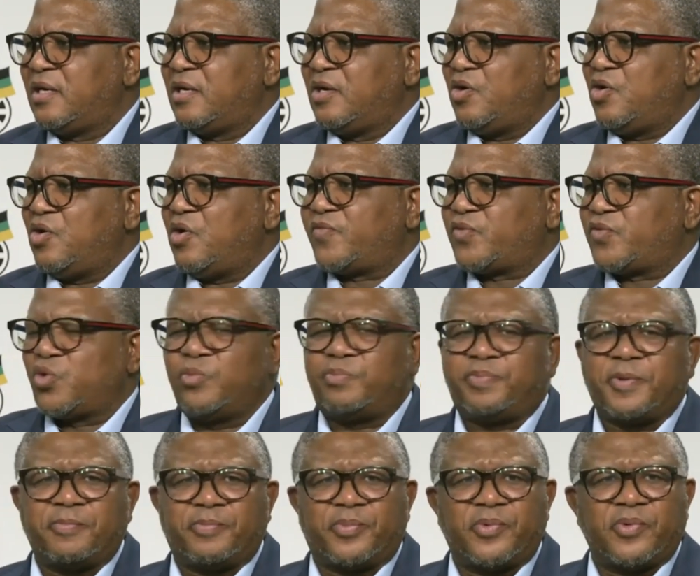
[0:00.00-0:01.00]
of two
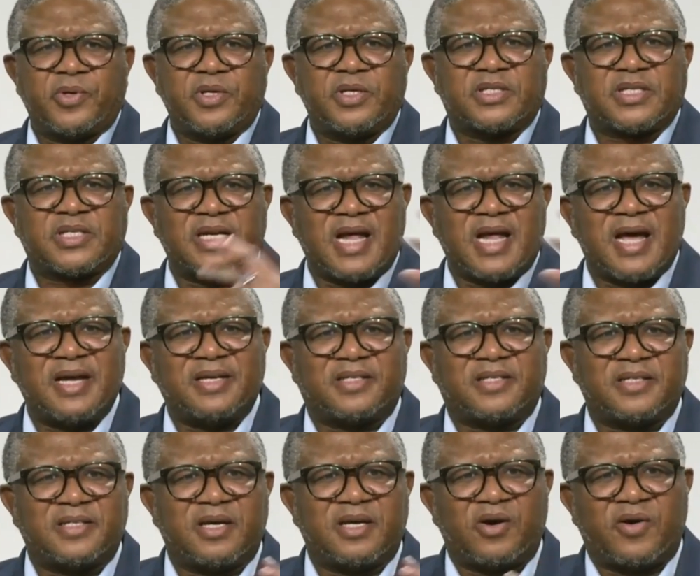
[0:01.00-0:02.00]
people, it's an
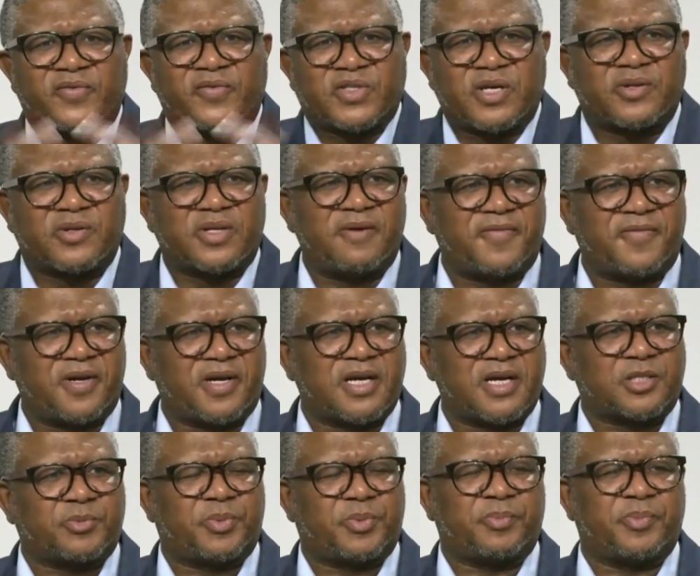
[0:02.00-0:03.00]
idea of South
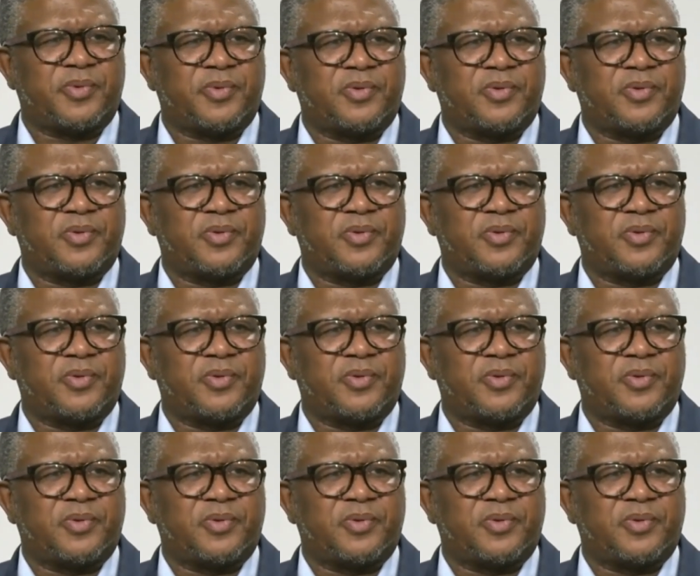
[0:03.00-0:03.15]
Africa's people.